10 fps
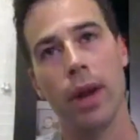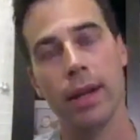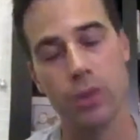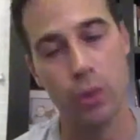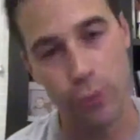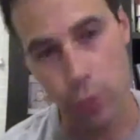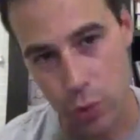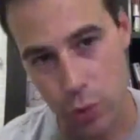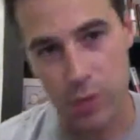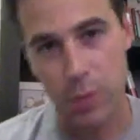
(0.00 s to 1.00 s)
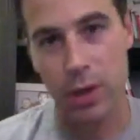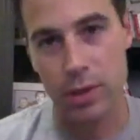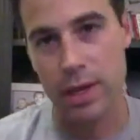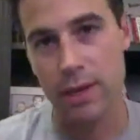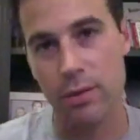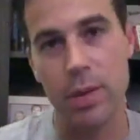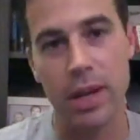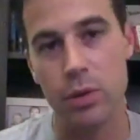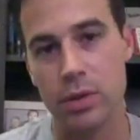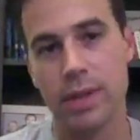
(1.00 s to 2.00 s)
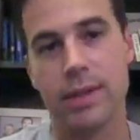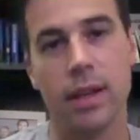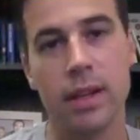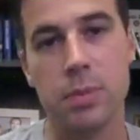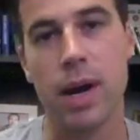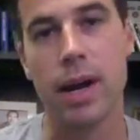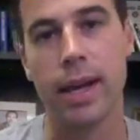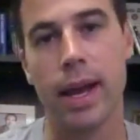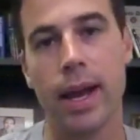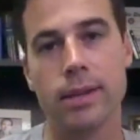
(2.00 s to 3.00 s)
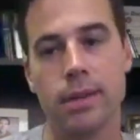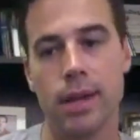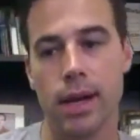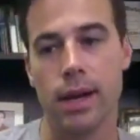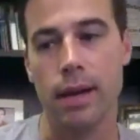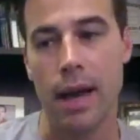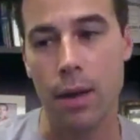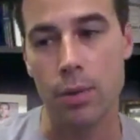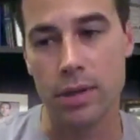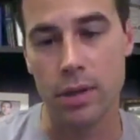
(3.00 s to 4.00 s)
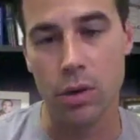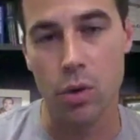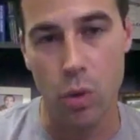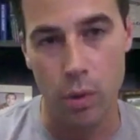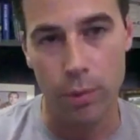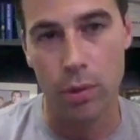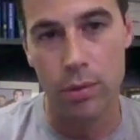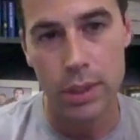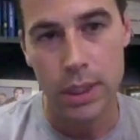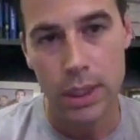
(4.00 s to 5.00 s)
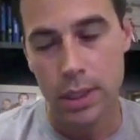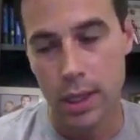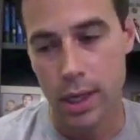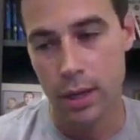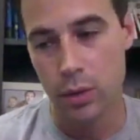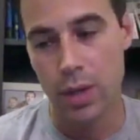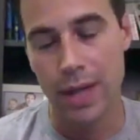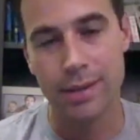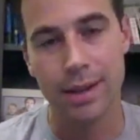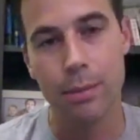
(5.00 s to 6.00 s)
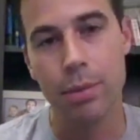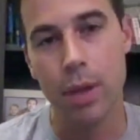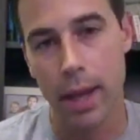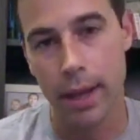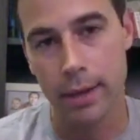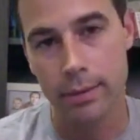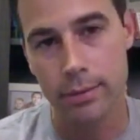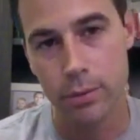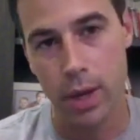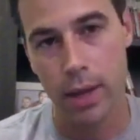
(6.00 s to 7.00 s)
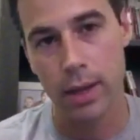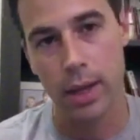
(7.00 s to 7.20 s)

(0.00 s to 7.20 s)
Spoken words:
so full transparency, everybody who's listening to this podcast, I was a corporal who liked to complain, right? And